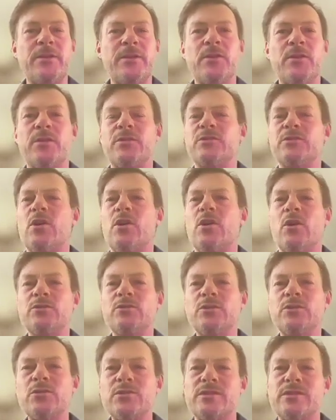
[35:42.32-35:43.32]
know there's
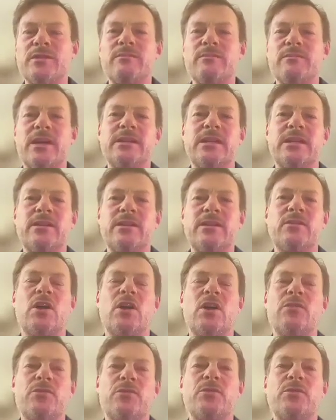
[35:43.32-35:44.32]
alters of mine that have
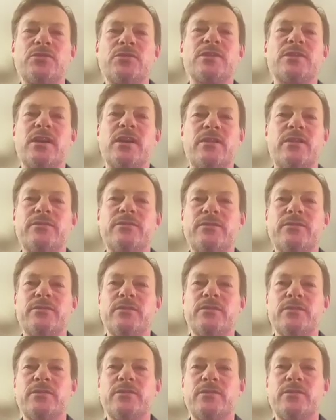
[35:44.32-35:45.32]
gone through stuff,
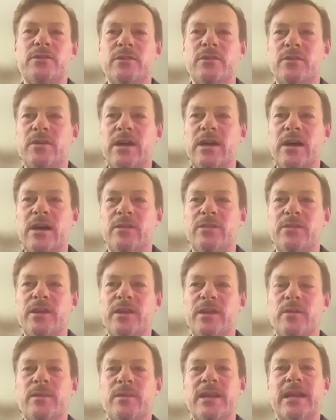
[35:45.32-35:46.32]
you know, out
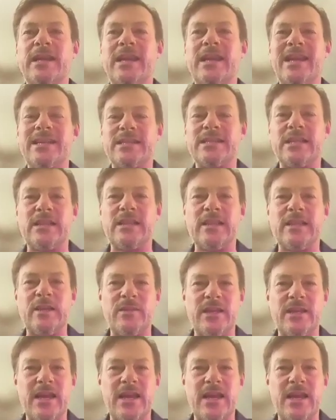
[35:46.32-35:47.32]
there, but I can't
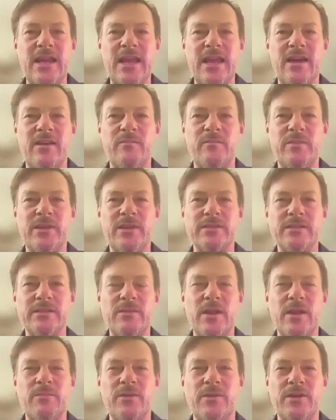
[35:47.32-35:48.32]
claim that I have because
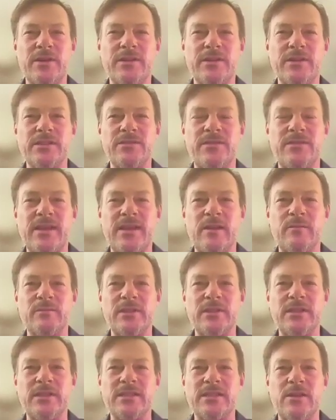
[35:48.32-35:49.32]
I'm not part of these
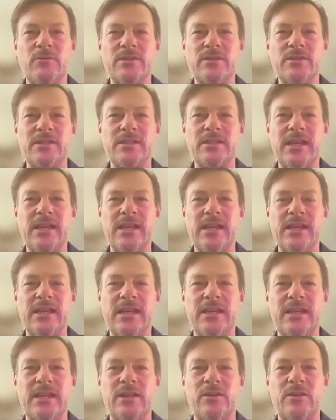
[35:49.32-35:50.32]
families. I wasn't
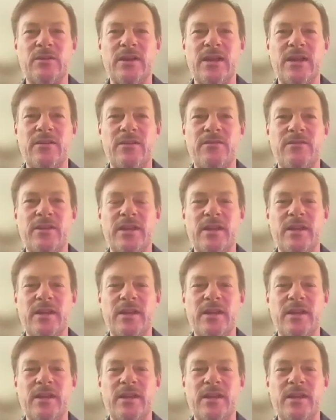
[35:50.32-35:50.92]
taken. I don't have